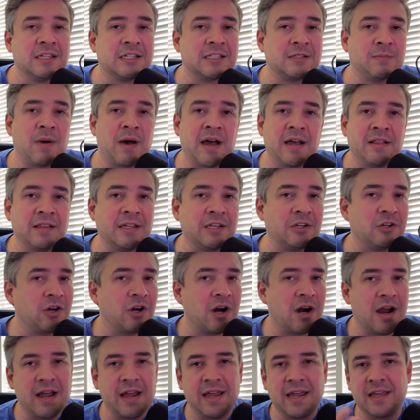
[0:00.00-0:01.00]
smiling,
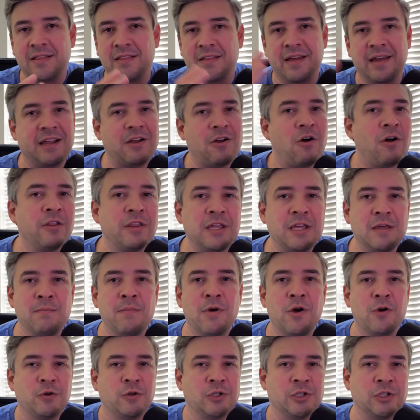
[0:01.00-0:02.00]
crying. Like, all the
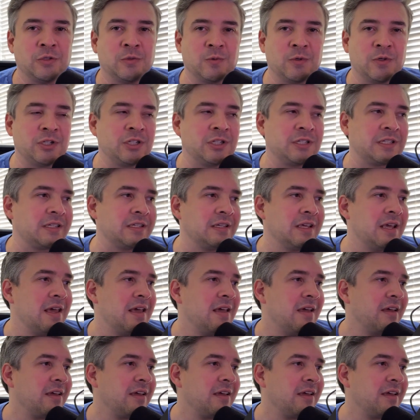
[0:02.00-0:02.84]
emotions were just